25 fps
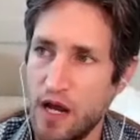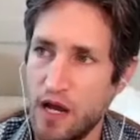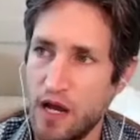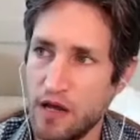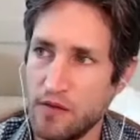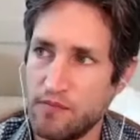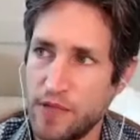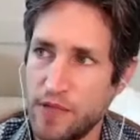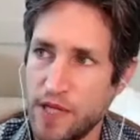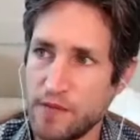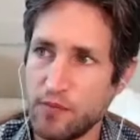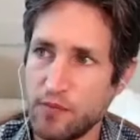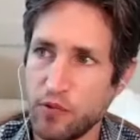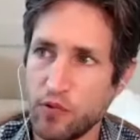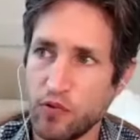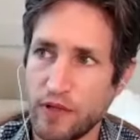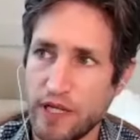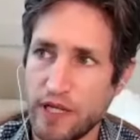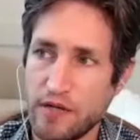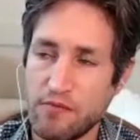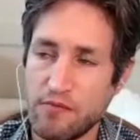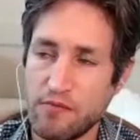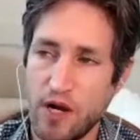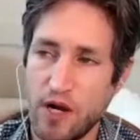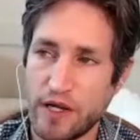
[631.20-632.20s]
people,
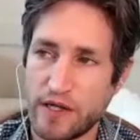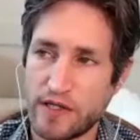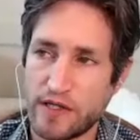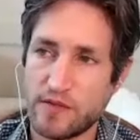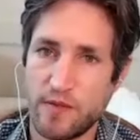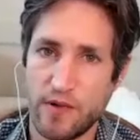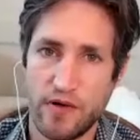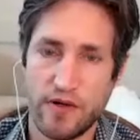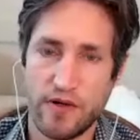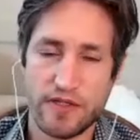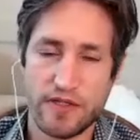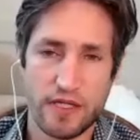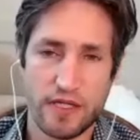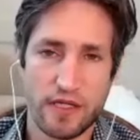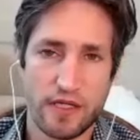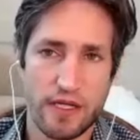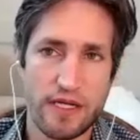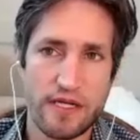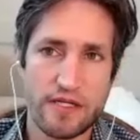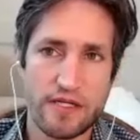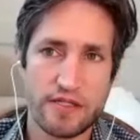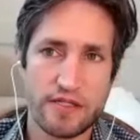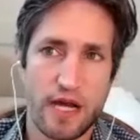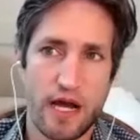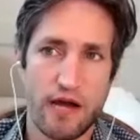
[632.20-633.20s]
in my experience at
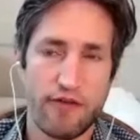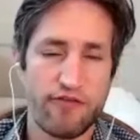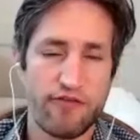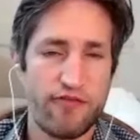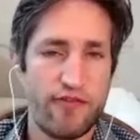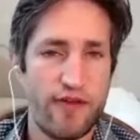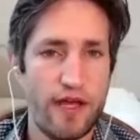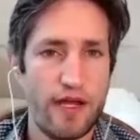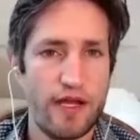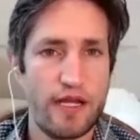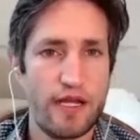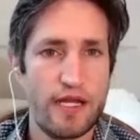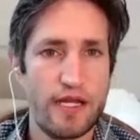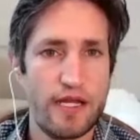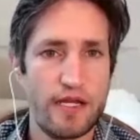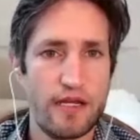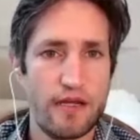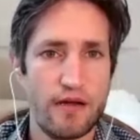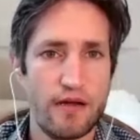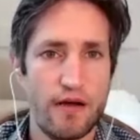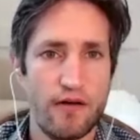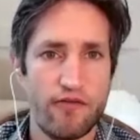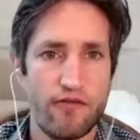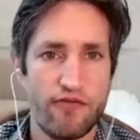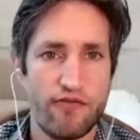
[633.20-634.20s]
least, are fairly
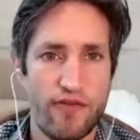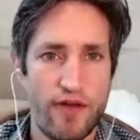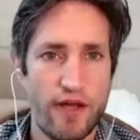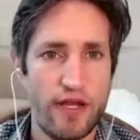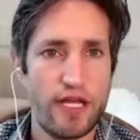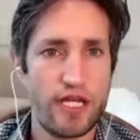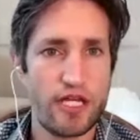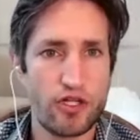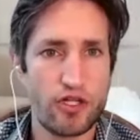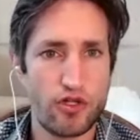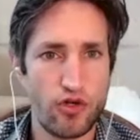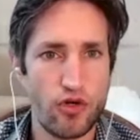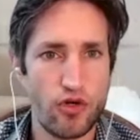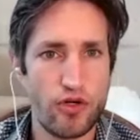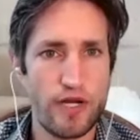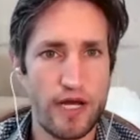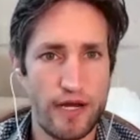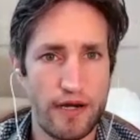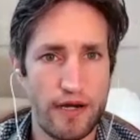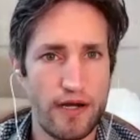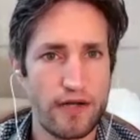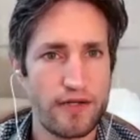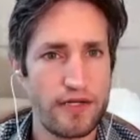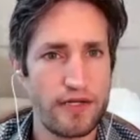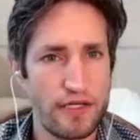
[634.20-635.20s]
good at
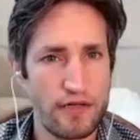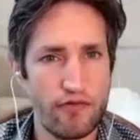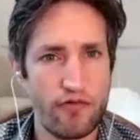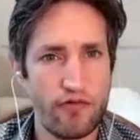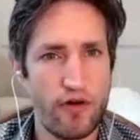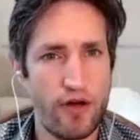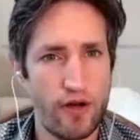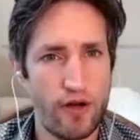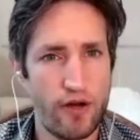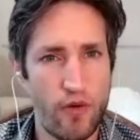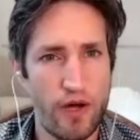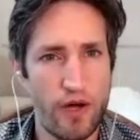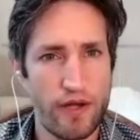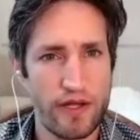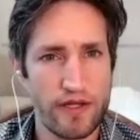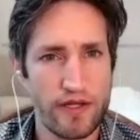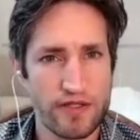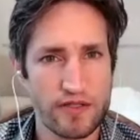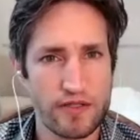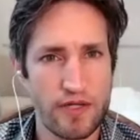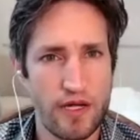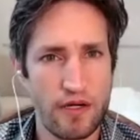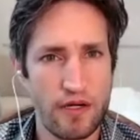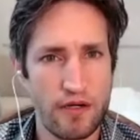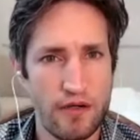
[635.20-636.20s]
identifying why they're
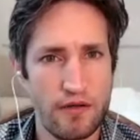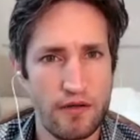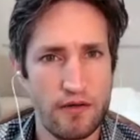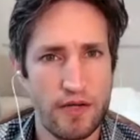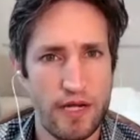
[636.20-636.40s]
stuck.